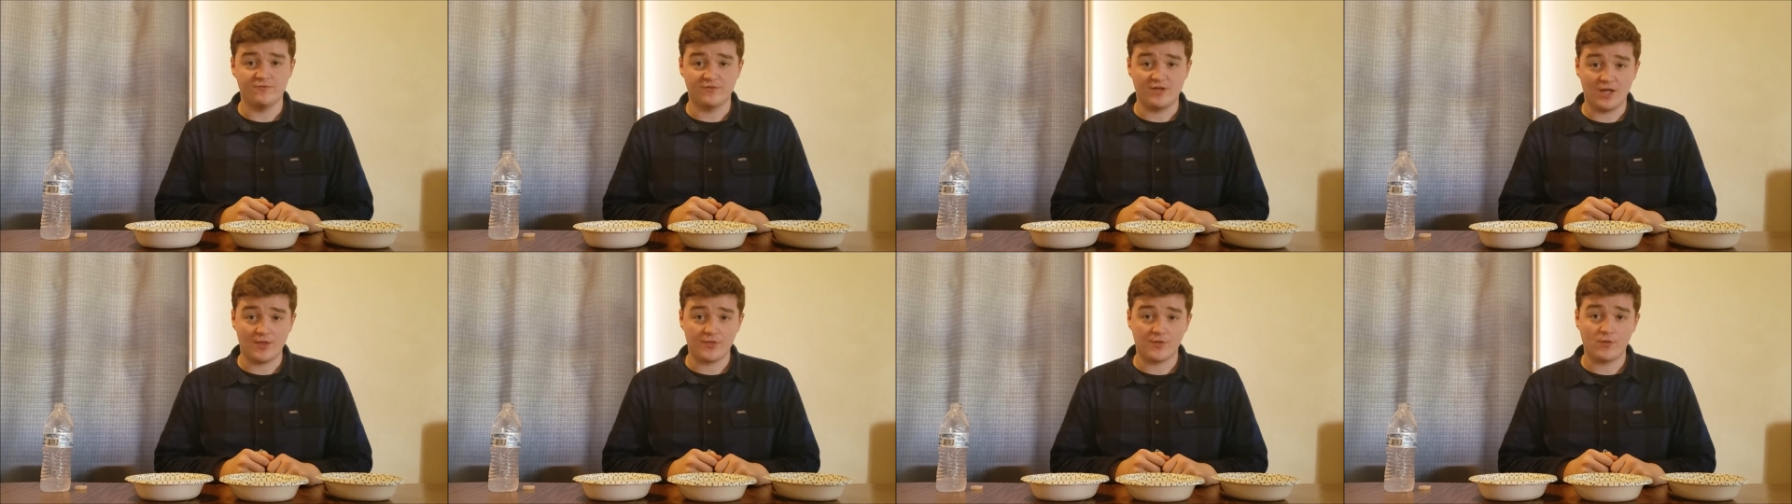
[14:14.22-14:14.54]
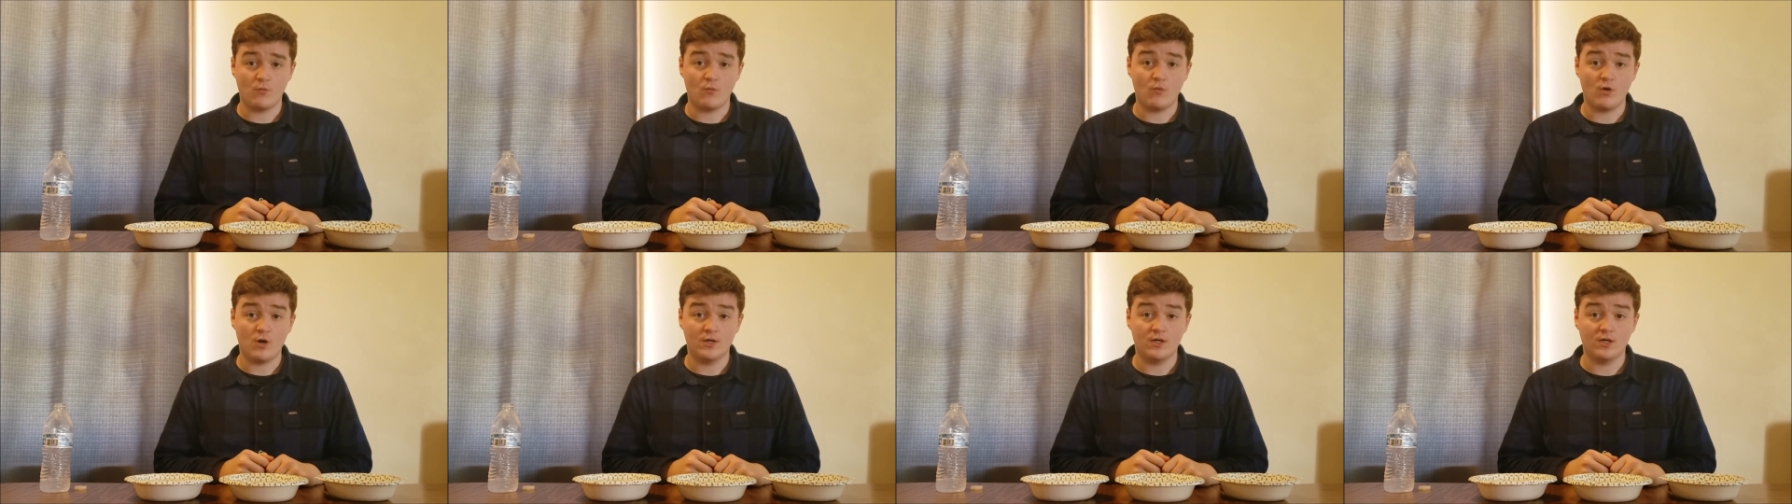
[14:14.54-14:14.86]
I've got
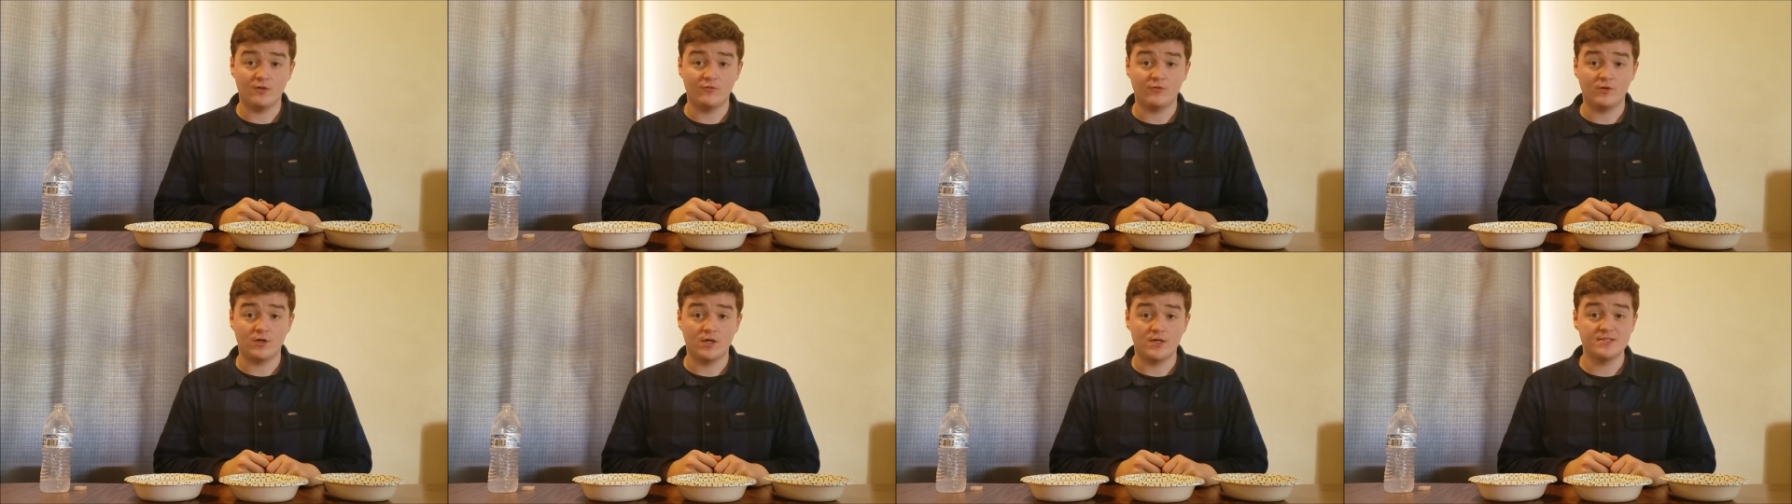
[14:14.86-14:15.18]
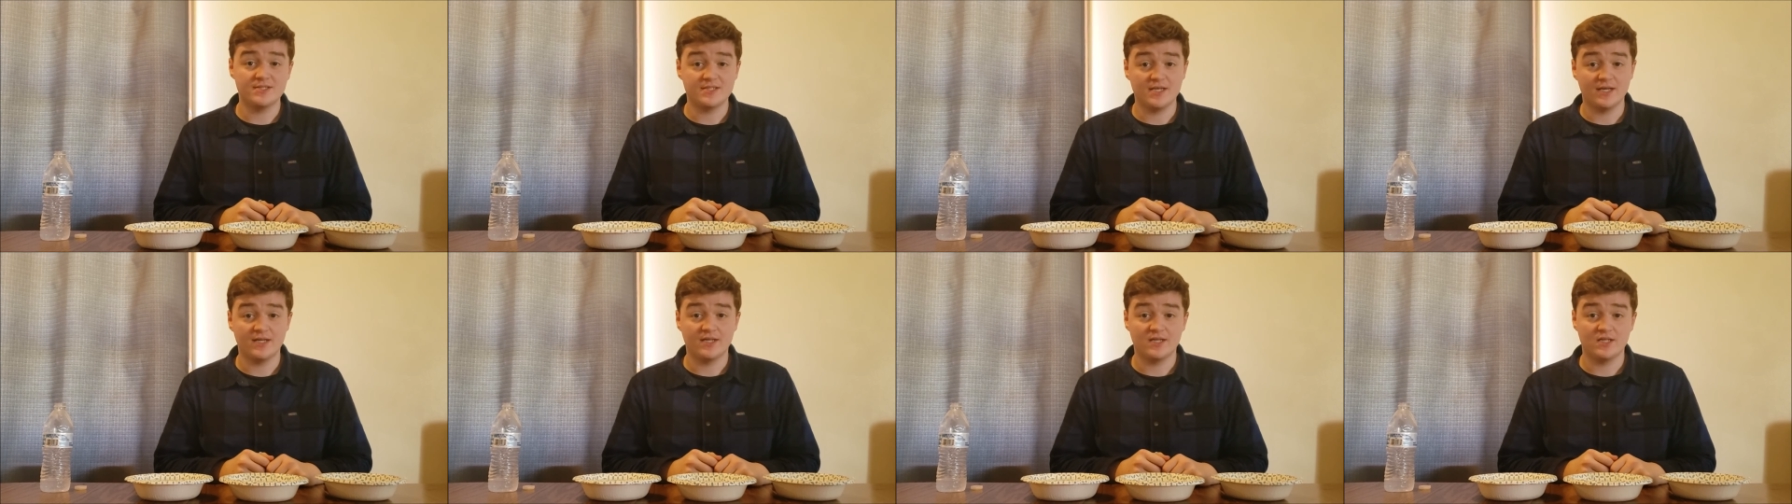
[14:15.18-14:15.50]
the water for our
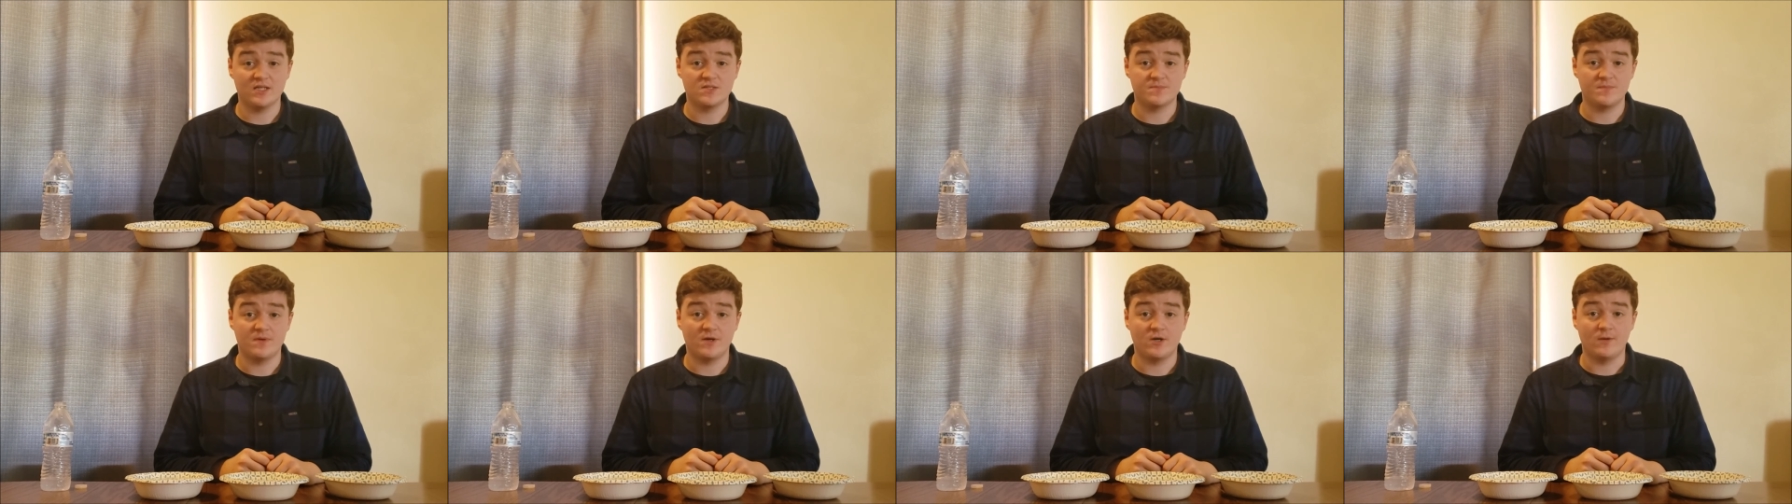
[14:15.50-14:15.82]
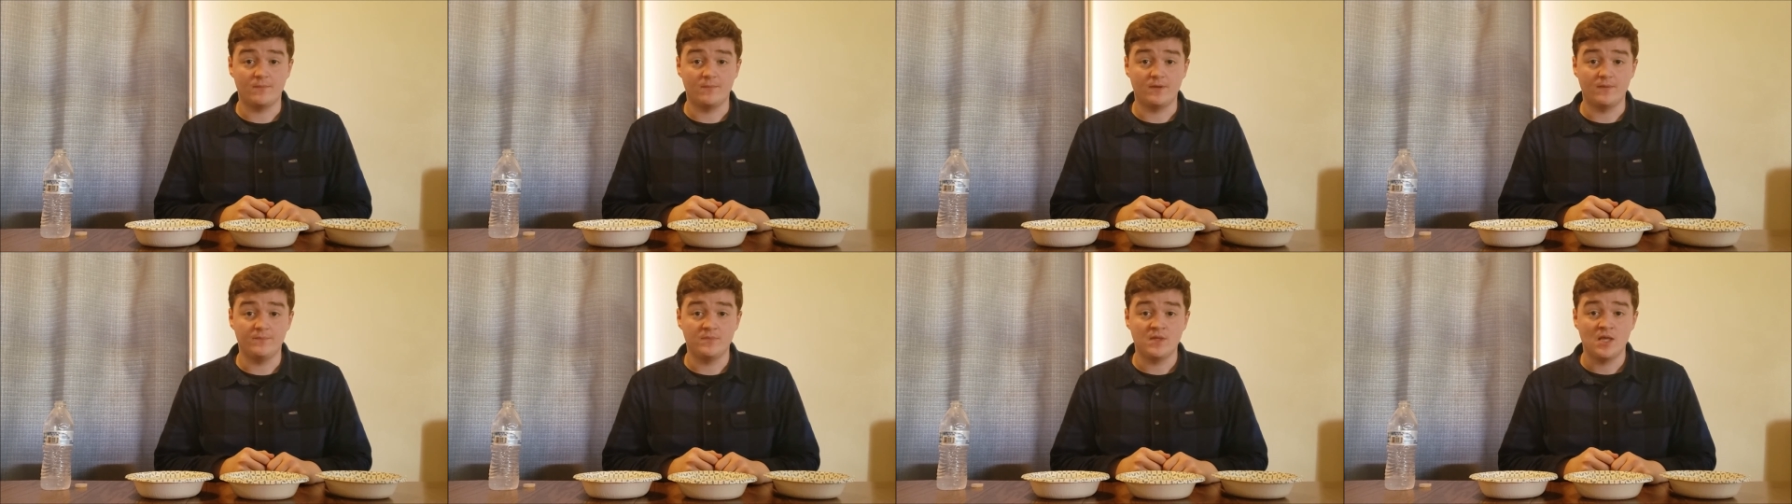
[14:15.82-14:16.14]
second
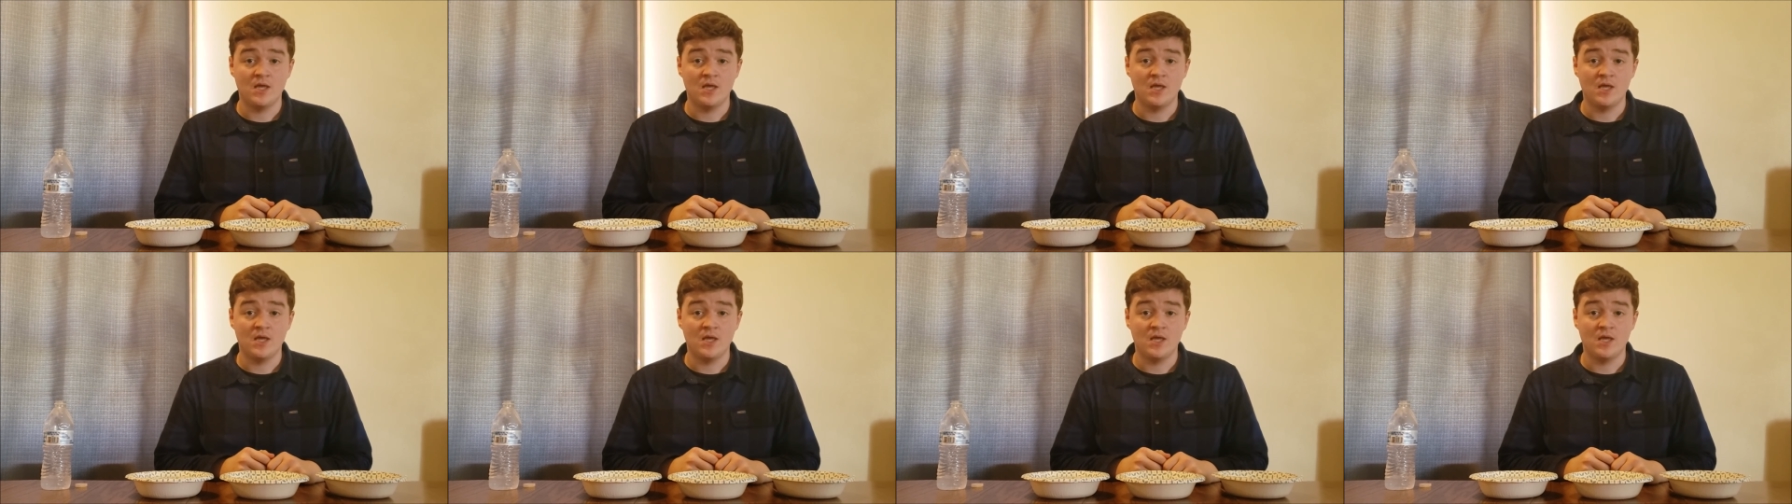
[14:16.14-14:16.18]
experiment.